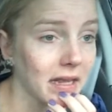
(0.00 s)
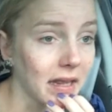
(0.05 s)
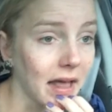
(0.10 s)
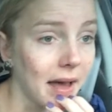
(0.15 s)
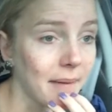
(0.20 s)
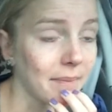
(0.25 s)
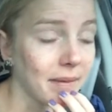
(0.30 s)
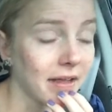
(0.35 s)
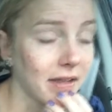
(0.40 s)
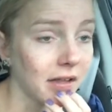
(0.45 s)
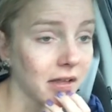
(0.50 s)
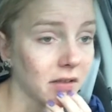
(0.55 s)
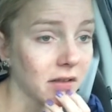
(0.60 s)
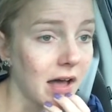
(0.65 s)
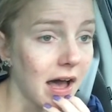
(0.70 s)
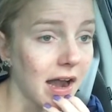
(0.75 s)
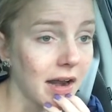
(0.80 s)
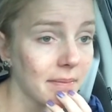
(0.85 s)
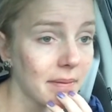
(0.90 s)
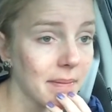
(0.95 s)
a lot because a
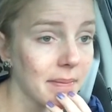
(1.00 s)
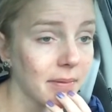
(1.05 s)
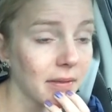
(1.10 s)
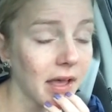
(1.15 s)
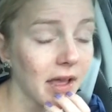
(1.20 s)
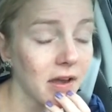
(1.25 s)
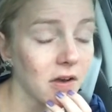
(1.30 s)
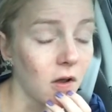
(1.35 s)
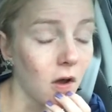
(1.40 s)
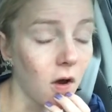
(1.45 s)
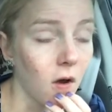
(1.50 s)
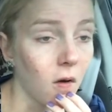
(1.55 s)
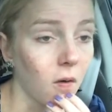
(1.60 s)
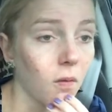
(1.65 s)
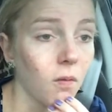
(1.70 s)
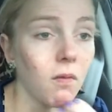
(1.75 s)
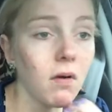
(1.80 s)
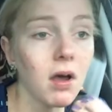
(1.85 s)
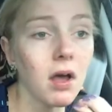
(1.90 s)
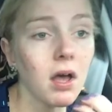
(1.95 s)
lot of people I
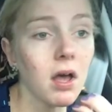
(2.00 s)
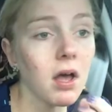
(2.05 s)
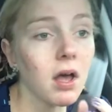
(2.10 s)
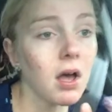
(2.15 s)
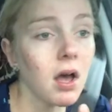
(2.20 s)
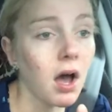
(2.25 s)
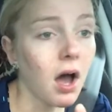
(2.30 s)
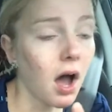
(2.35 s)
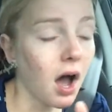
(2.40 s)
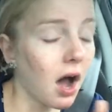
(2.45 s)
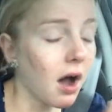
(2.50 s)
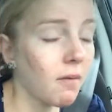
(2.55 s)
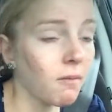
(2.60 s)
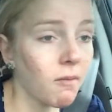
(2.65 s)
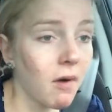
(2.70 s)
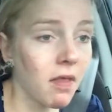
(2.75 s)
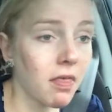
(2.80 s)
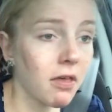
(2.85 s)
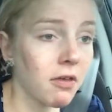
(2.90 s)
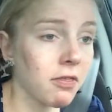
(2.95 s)
know, um,
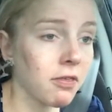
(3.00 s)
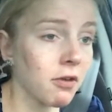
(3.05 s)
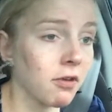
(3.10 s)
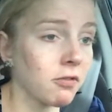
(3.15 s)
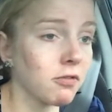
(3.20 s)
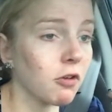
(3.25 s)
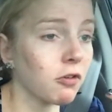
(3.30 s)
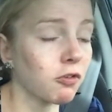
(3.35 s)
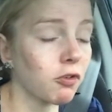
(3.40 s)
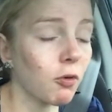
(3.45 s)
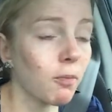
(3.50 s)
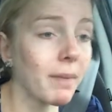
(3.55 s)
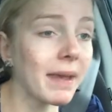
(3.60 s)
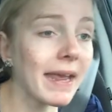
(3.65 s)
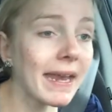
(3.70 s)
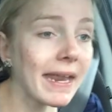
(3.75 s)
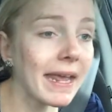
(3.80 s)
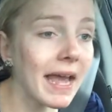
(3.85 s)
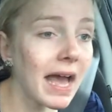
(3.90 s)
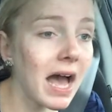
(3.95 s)
whether through social
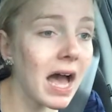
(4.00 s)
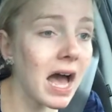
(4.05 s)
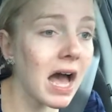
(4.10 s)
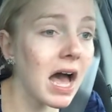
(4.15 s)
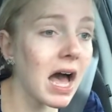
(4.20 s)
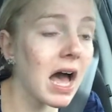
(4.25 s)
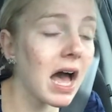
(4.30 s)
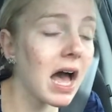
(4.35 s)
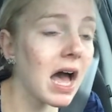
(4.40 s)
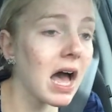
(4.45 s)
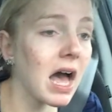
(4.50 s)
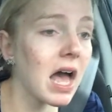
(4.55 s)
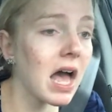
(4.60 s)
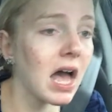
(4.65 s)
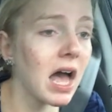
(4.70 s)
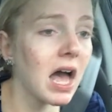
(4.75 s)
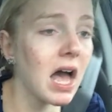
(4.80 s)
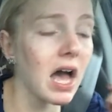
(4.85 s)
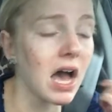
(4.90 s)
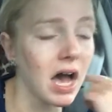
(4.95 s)
media,
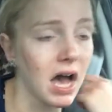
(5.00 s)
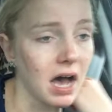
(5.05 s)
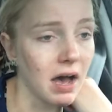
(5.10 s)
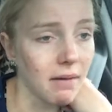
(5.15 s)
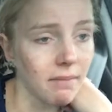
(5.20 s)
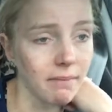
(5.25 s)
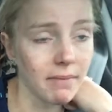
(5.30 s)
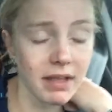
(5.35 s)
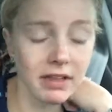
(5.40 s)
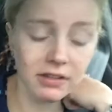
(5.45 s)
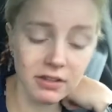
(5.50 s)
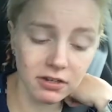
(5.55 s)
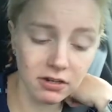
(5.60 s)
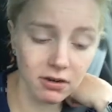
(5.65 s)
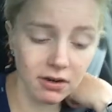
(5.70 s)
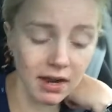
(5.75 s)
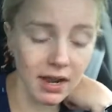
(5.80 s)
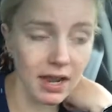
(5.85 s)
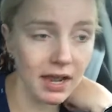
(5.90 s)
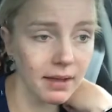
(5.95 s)
um,
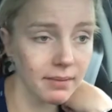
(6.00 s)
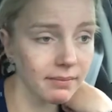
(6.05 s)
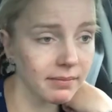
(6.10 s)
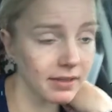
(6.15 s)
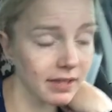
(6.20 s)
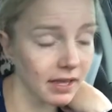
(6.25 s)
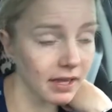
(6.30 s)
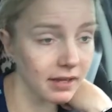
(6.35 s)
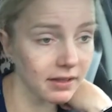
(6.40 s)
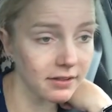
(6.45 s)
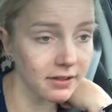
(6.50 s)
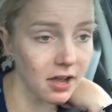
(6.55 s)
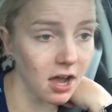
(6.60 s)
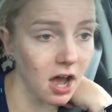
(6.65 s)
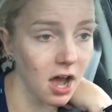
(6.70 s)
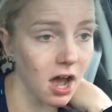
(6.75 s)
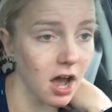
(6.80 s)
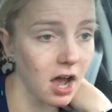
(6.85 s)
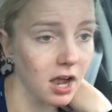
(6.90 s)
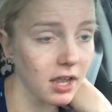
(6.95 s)
Instagram,
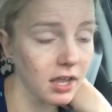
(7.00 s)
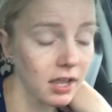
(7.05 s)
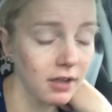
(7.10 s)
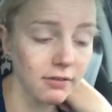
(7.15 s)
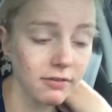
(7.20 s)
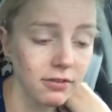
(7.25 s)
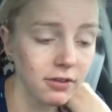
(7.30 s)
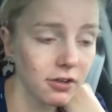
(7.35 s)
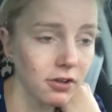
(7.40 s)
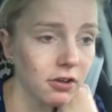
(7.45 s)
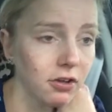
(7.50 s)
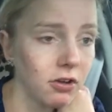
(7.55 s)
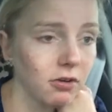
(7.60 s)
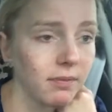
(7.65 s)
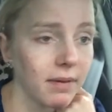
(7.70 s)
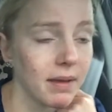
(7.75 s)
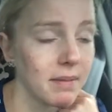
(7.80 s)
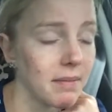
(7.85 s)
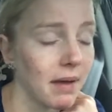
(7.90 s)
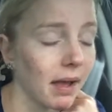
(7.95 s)
TikTok,
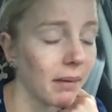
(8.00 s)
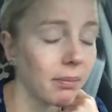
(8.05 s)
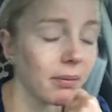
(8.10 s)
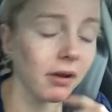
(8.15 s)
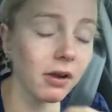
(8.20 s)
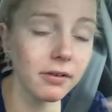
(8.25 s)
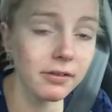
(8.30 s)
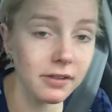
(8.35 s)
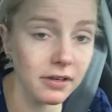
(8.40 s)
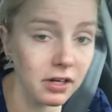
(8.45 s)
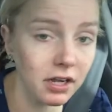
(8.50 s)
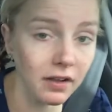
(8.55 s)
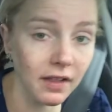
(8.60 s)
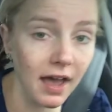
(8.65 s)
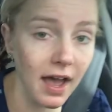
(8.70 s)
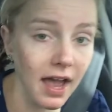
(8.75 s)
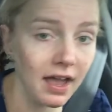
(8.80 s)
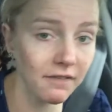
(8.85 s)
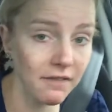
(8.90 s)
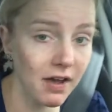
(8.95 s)
YouTube. In my personal
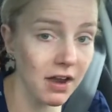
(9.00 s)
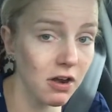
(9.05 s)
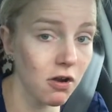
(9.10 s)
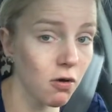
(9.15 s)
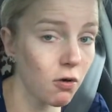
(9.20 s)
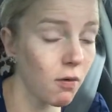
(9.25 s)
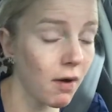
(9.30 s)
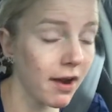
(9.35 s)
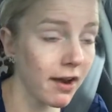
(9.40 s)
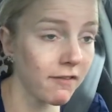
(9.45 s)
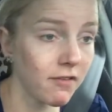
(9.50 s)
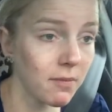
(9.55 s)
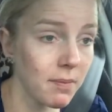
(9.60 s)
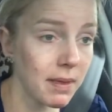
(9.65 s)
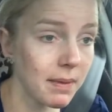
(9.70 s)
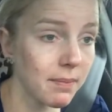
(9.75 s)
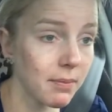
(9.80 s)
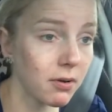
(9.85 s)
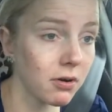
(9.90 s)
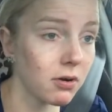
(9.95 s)
life, I know quite a few
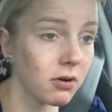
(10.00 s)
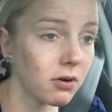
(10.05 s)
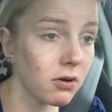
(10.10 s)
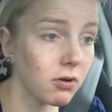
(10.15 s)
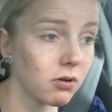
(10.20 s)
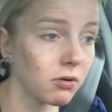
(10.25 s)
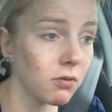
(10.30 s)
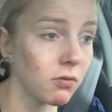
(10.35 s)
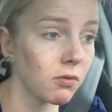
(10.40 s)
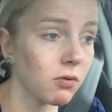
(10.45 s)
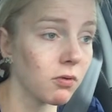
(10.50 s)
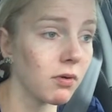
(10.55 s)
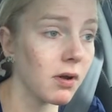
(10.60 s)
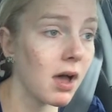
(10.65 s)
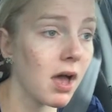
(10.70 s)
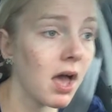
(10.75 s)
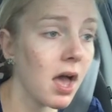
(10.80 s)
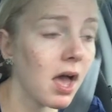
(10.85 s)
people who